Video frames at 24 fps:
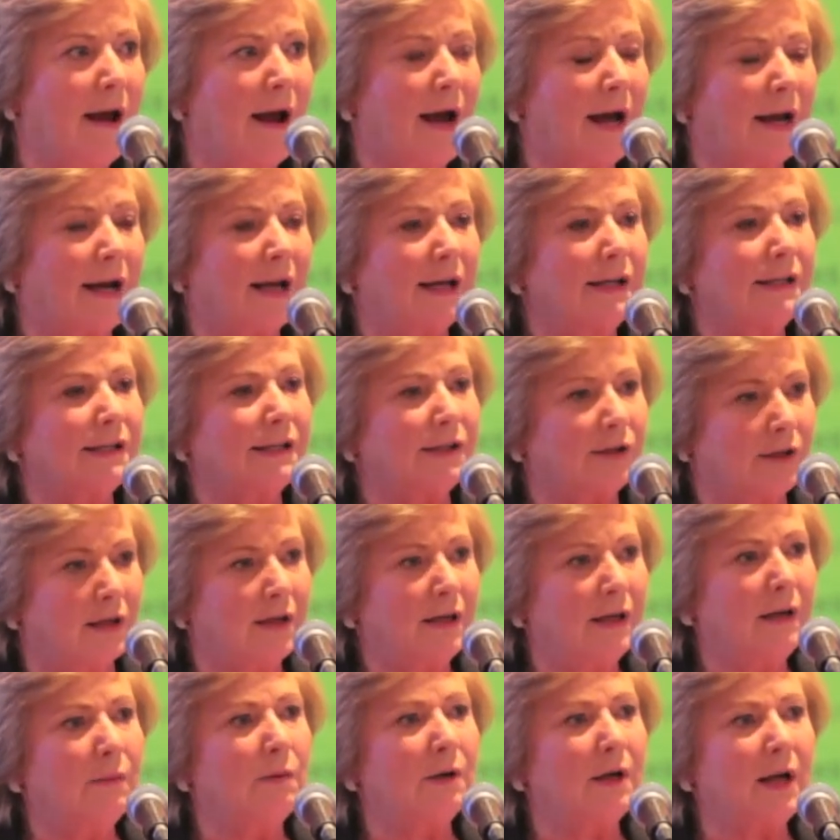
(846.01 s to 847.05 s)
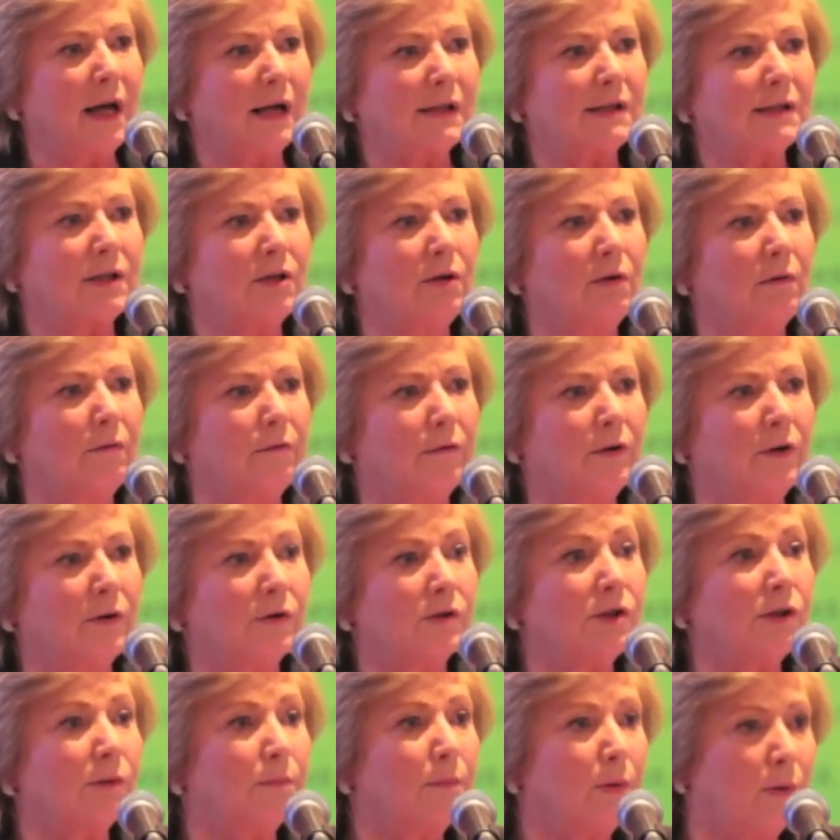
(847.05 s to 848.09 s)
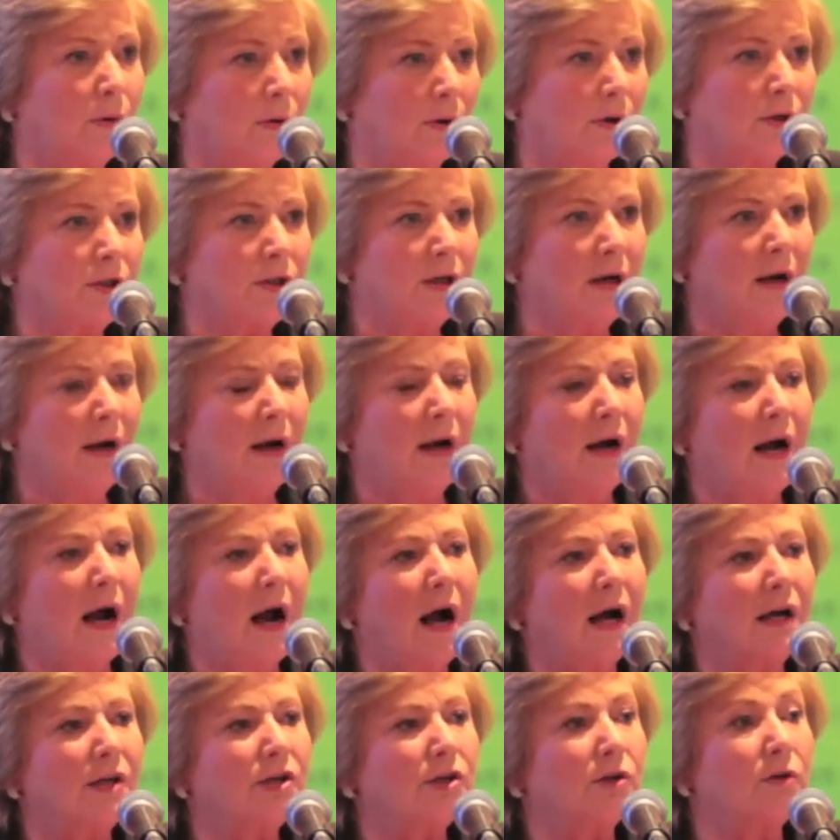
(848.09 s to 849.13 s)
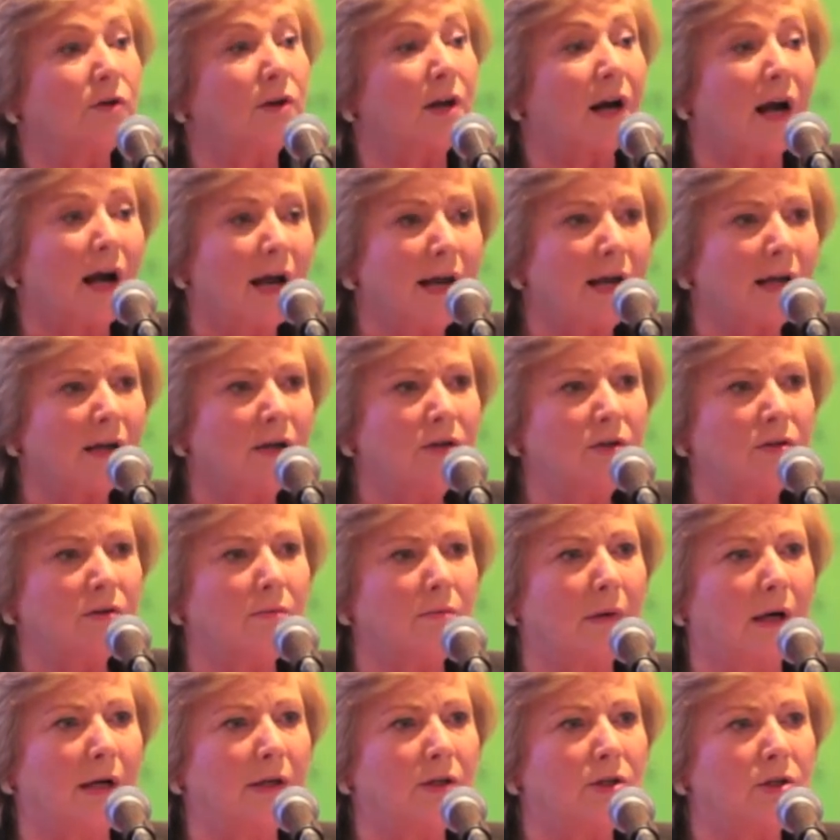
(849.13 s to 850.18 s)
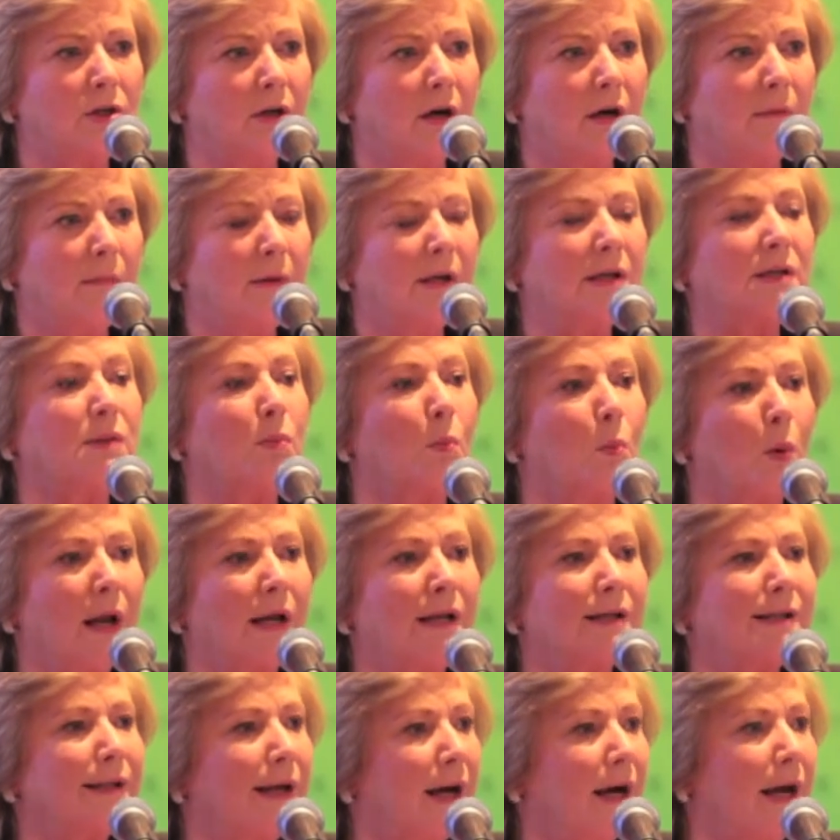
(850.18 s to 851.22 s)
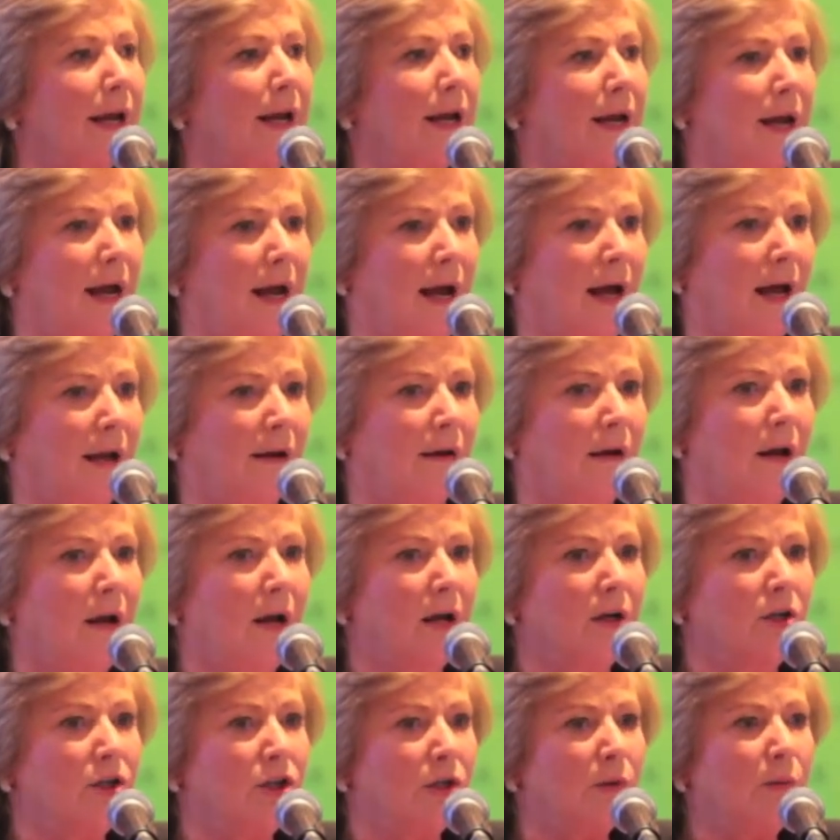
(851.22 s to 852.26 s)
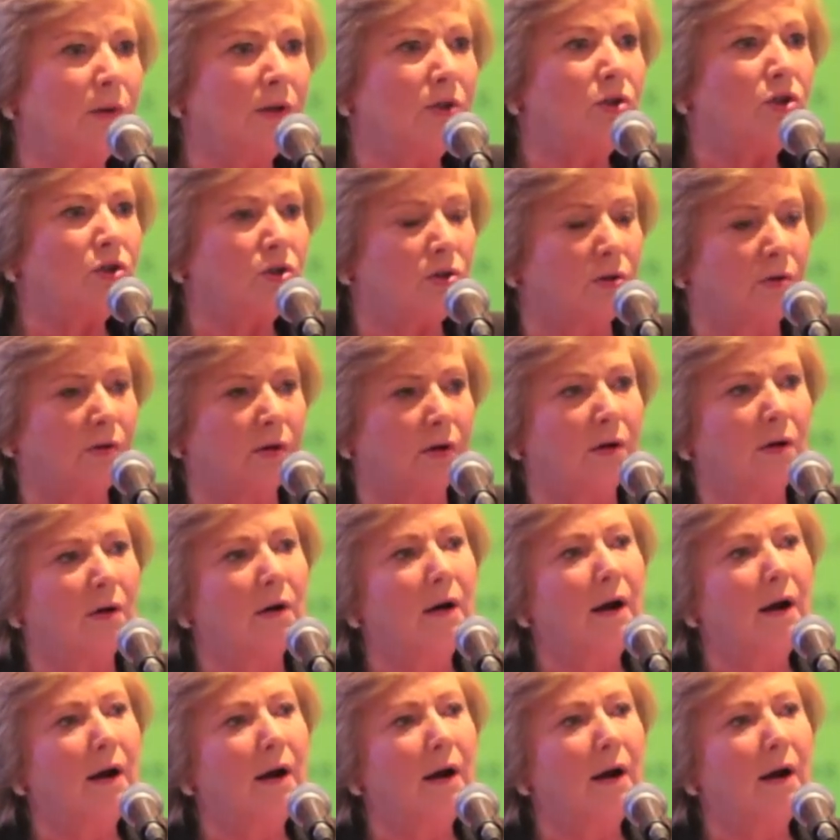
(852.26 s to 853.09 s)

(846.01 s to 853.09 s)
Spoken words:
And I certainly would ask you for your support so that I can do my job as well as I can to ensure